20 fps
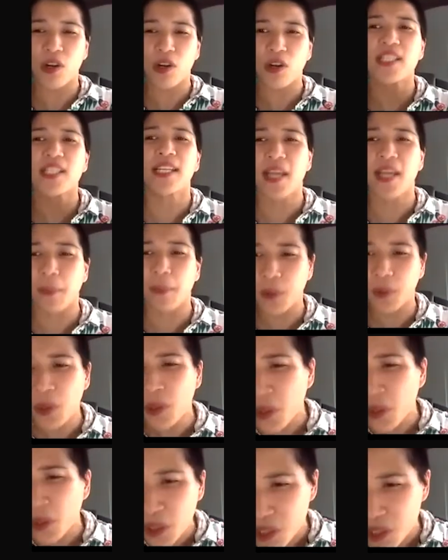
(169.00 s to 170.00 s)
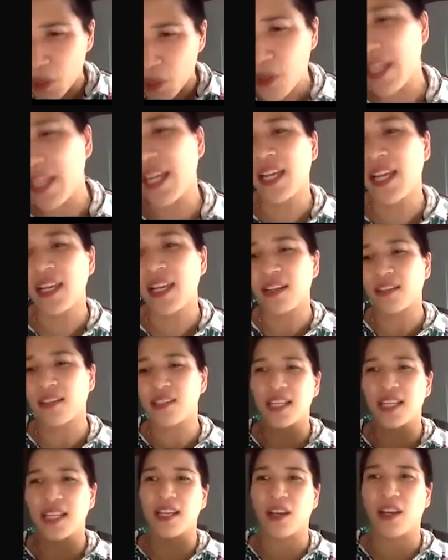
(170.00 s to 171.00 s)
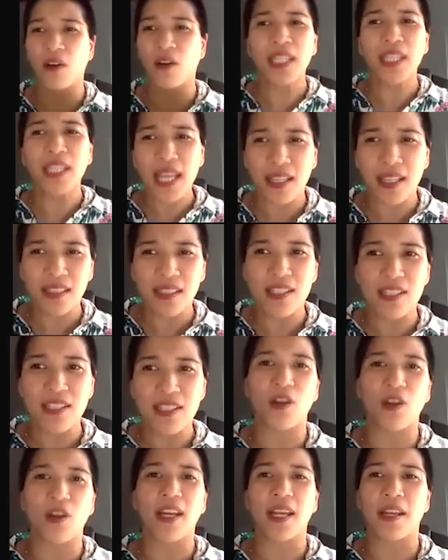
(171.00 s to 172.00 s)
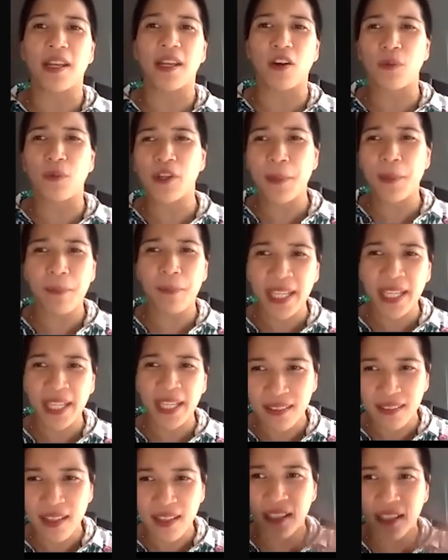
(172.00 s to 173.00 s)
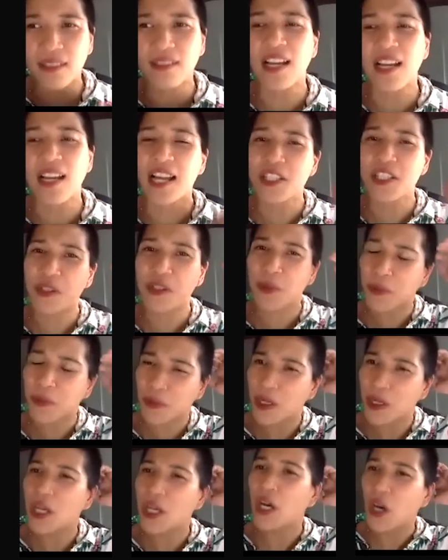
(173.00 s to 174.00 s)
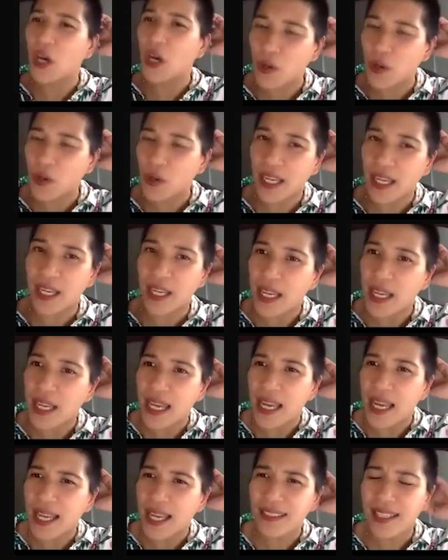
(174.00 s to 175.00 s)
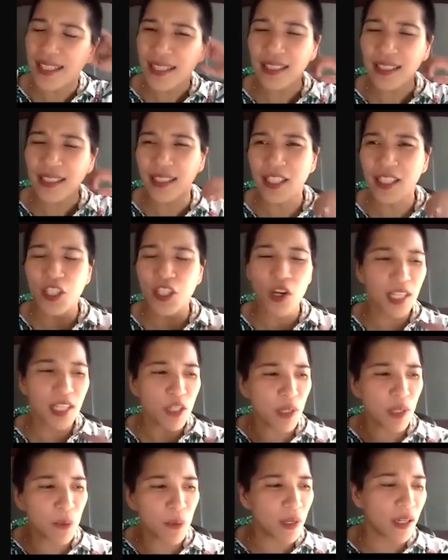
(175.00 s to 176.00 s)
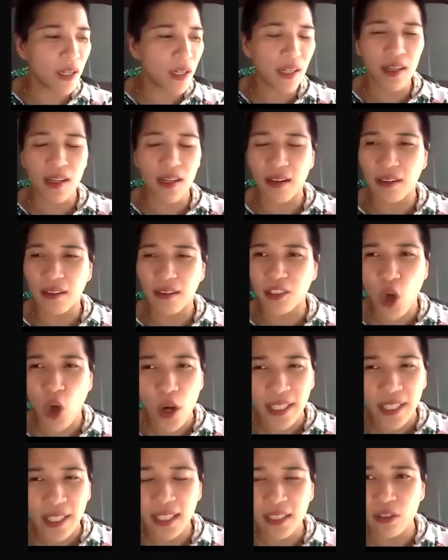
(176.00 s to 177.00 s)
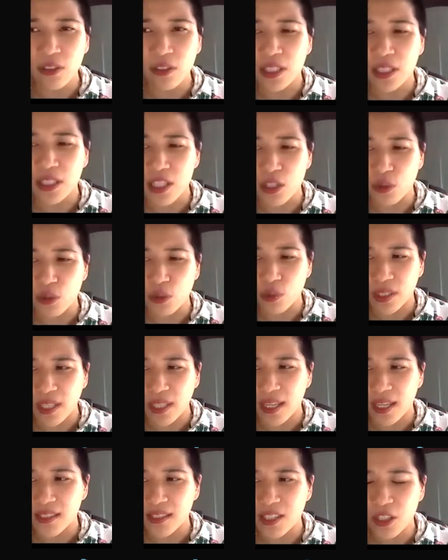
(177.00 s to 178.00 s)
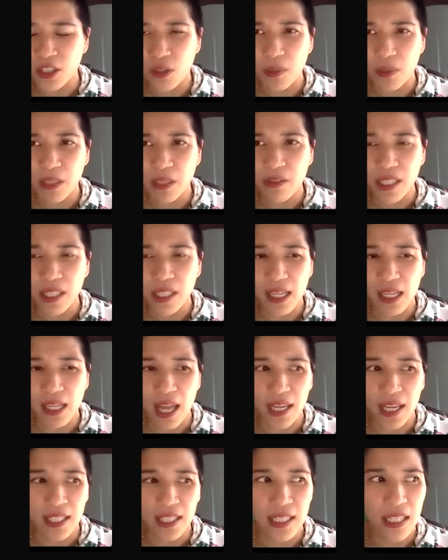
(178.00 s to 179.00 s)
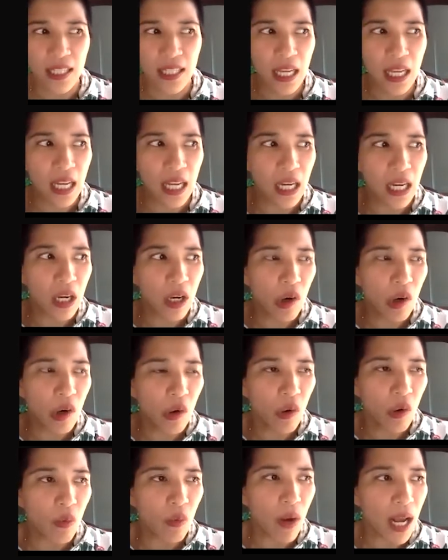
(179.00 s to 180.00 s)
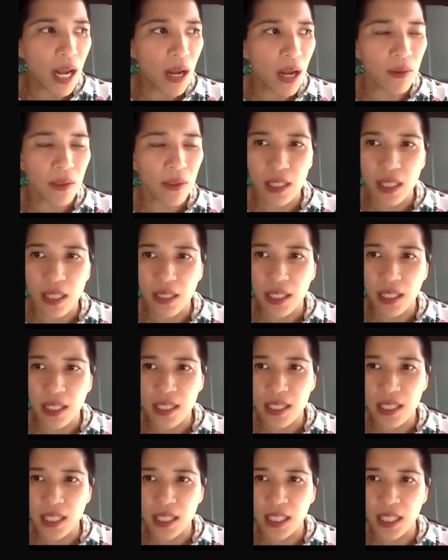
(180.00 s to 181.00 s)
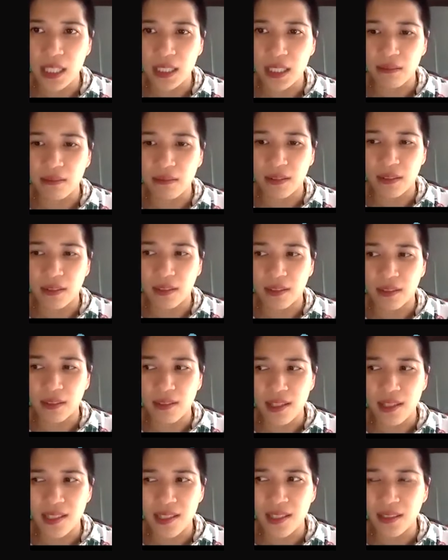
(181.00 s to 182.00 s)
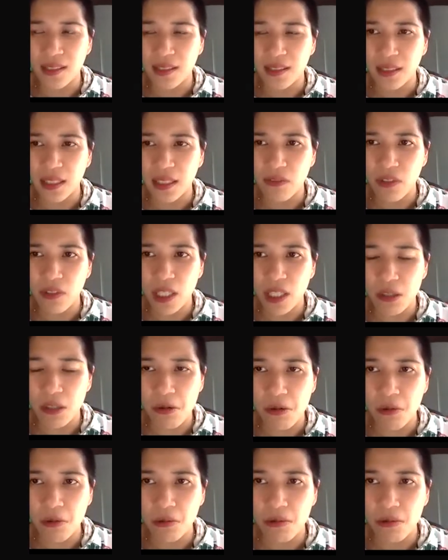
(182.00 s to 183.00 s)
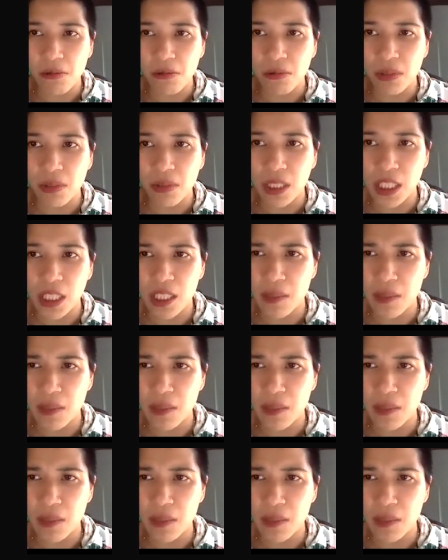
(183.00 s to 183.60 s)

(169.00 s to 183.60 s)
Sige, books. Okay, sige. What else? Okay, repaint the classroom. Okay, and then as we were talking to the students, we realized, wow, this kid doesn't even know his